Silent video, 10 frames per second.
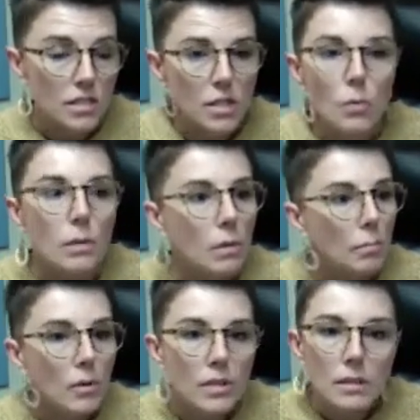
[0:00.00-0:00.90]
So we were
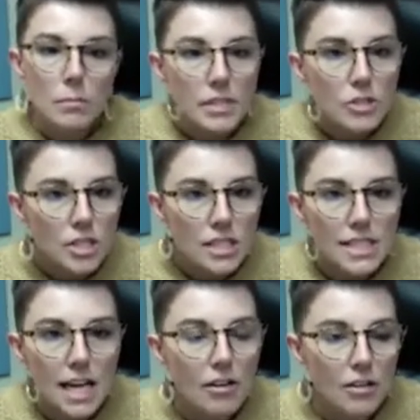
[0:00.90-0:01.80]
building benches
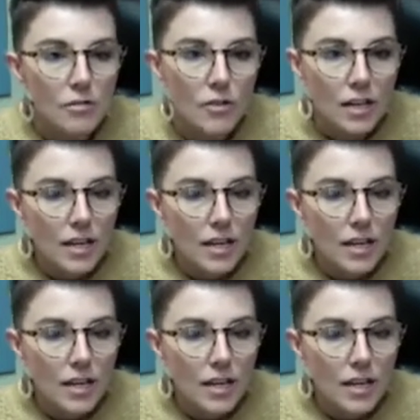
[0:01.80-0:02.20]
out of,